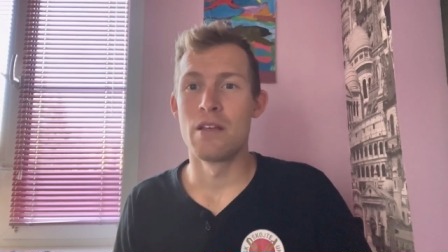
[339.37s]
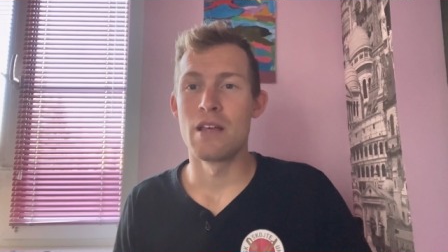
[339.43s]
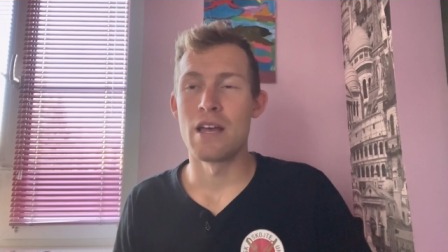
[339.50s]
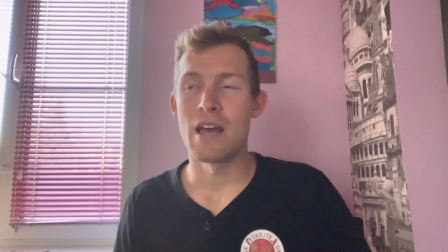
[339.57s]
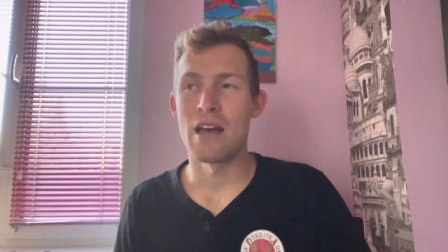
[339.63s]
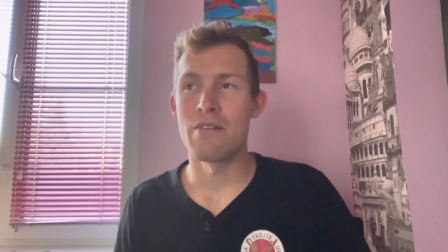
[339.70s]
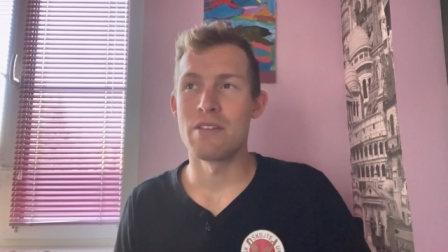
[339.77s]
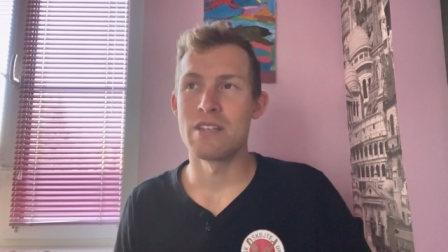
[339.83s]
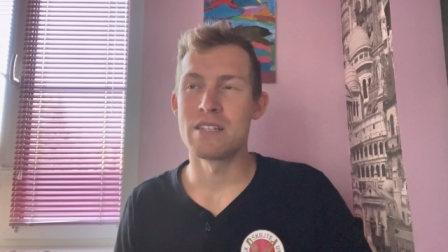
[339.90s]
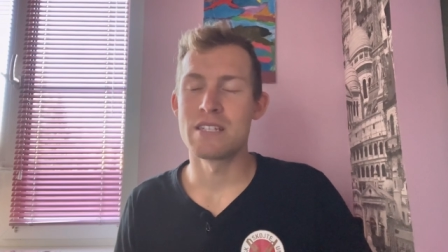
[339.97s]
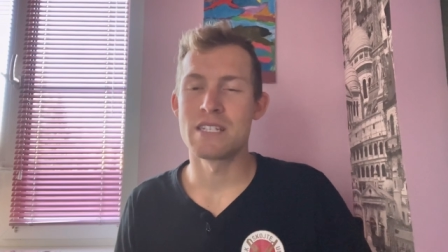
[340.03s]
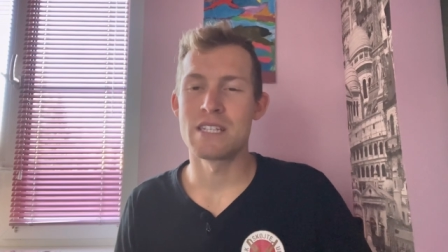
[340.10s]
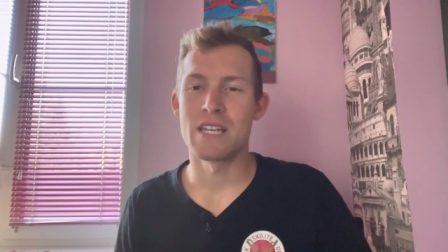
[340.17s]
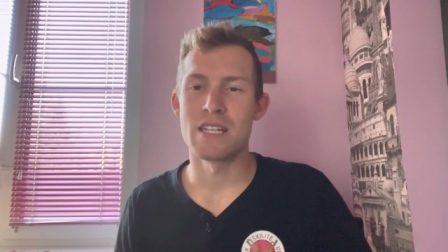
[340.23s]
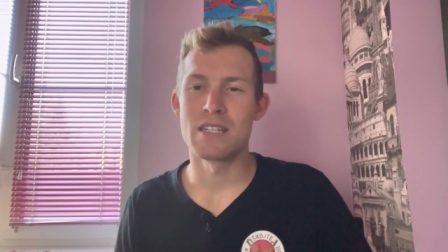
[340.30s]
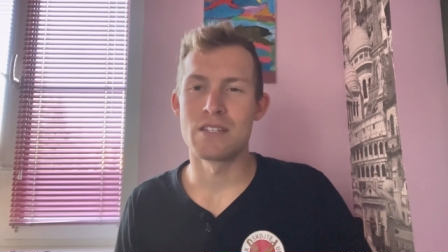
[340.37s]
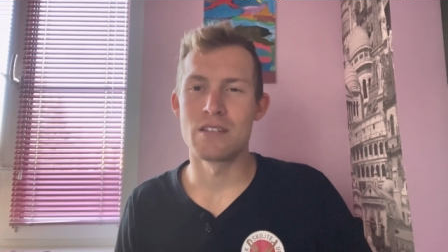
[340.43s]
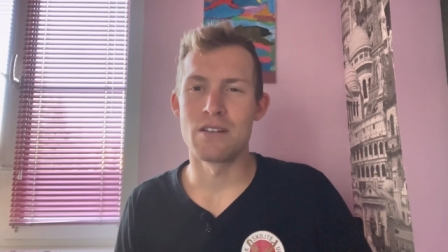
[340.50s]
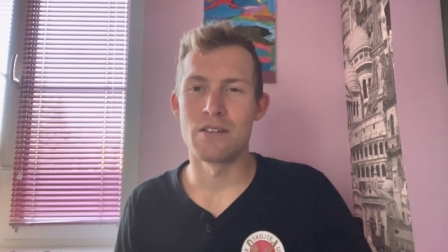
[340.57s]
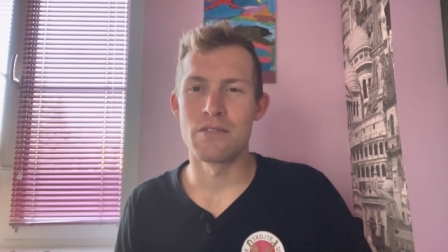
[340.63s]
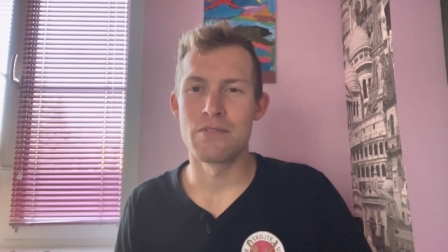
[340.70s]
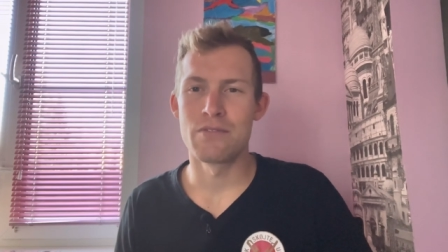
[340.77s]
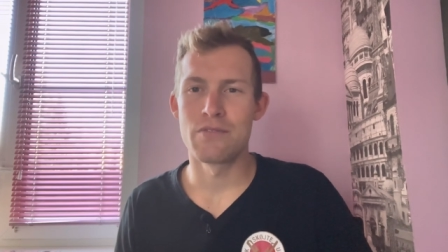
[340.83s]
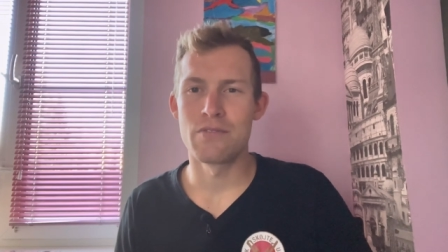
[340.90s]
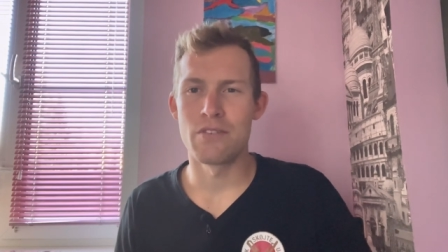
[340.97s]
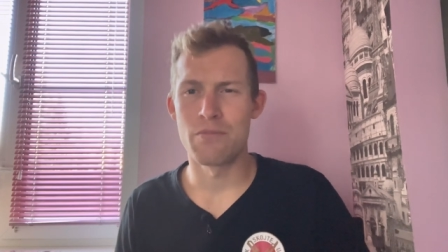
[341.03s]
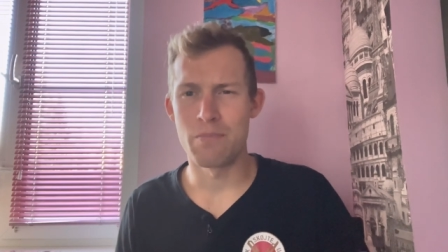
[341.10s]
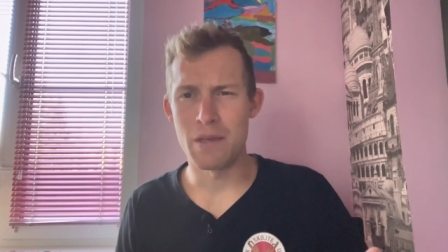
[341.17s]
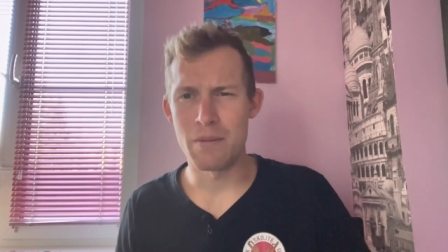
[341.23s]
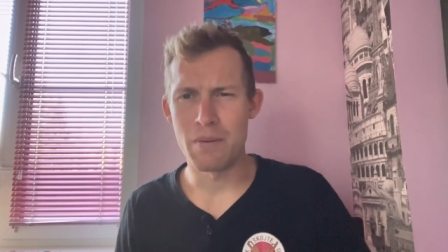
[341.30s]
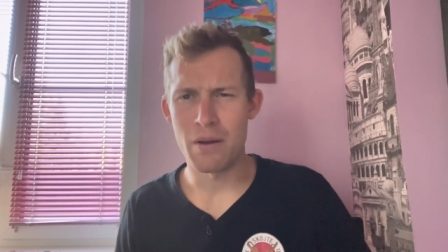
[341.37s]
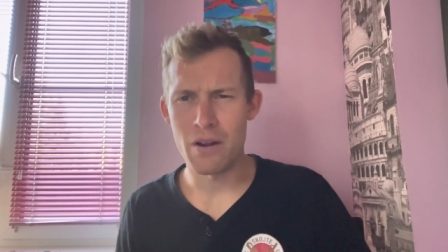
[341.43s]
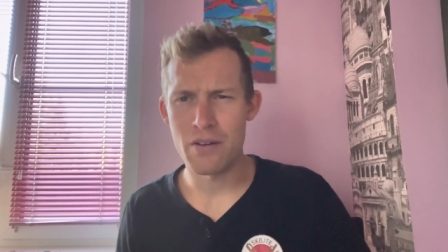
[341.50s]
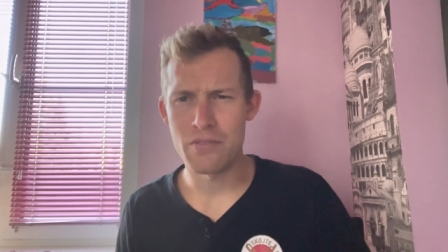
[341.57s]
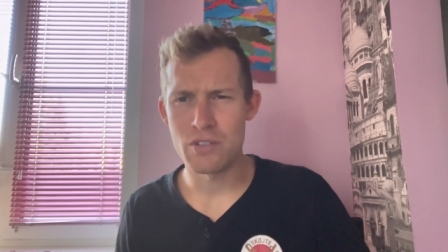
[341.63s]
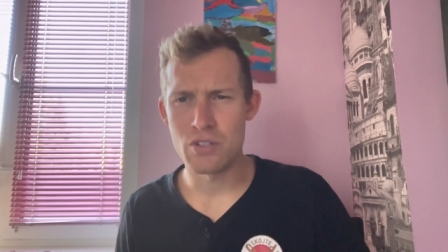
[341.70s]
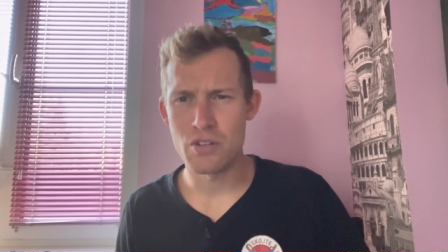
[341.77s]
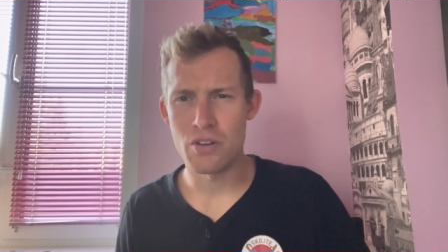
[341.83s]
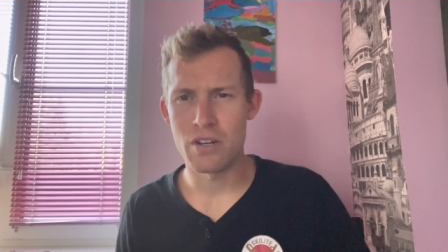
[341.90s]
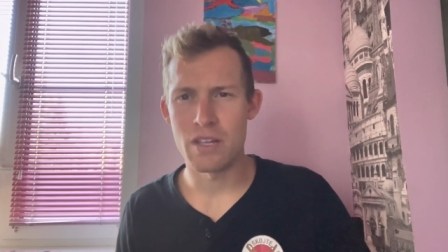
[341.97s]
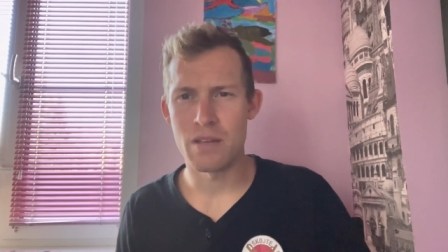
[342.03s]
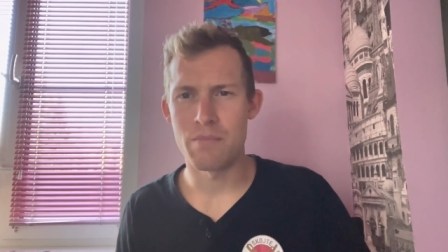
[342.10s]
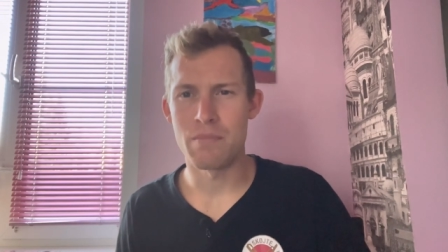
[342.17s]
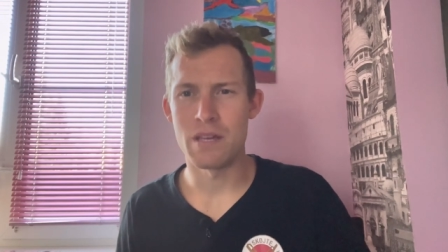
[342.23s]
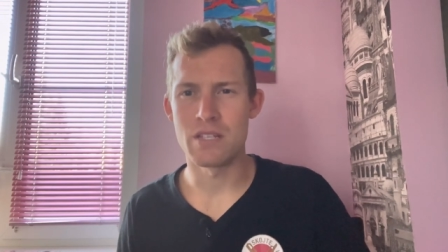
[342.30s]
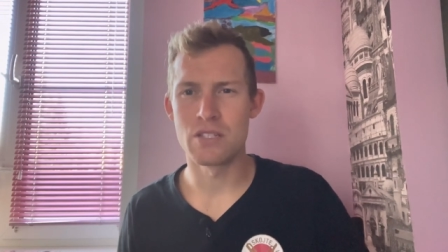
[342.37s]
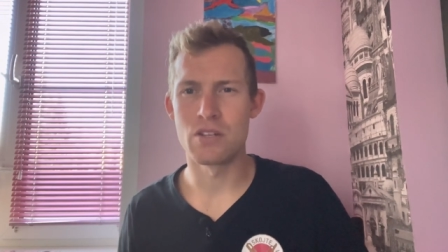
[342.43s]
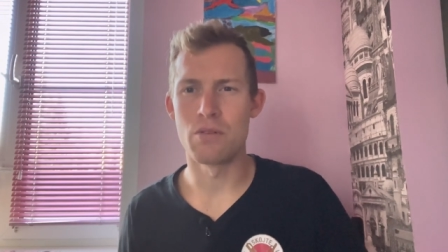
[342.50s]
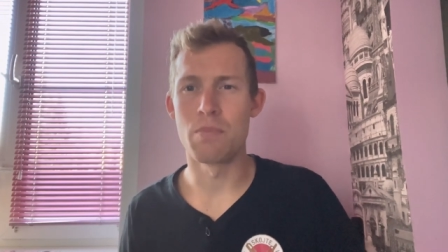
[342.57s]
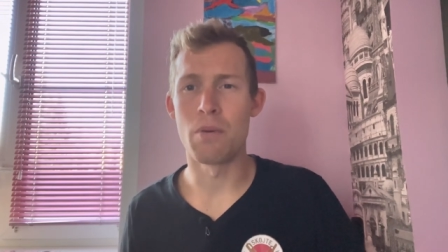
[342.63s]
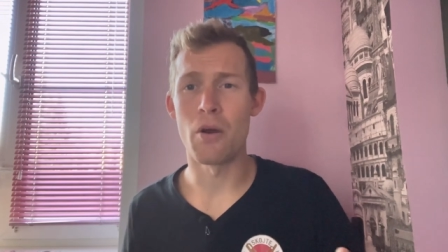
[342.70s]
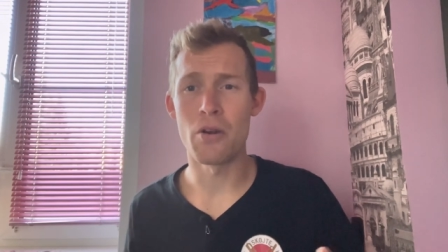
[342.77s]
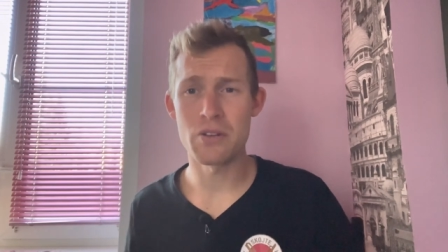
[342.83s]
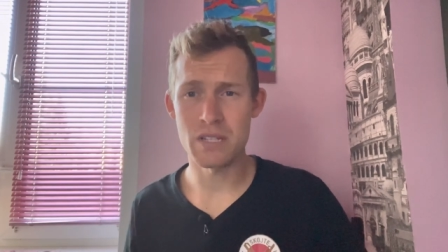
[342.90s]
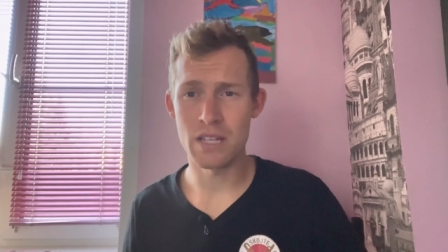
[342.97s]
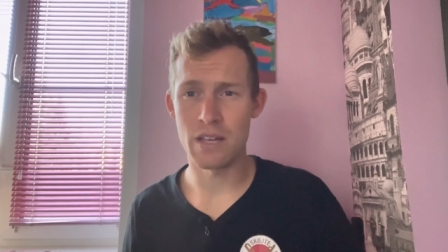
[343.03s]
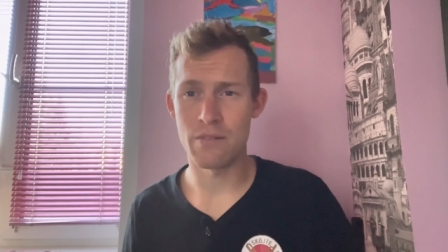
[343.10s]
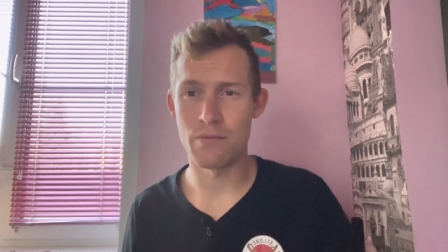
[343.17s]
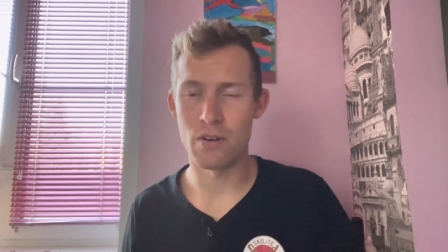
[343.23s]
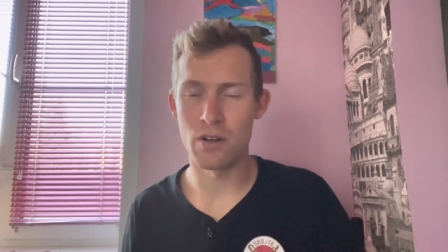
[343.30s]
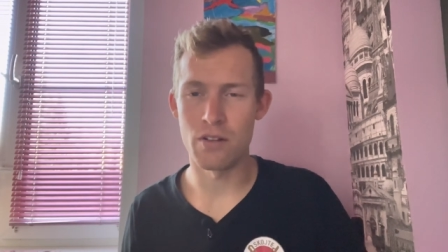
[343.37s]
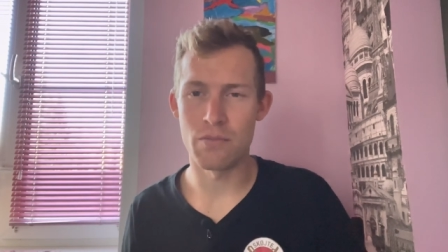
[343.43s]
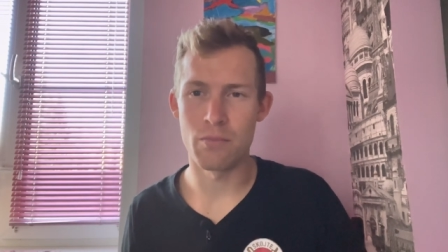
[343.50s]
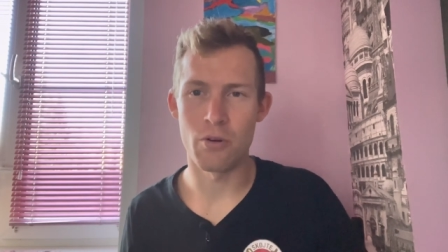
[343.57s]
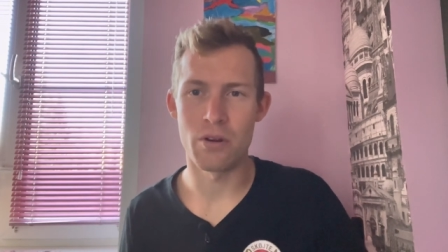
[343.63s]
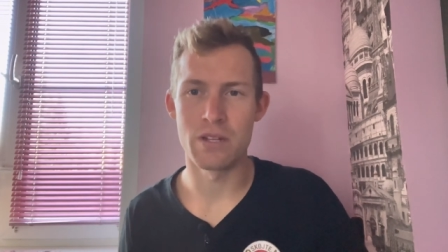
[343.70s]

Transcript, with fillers: having this sense of, of being part of the journey and being so personally involved,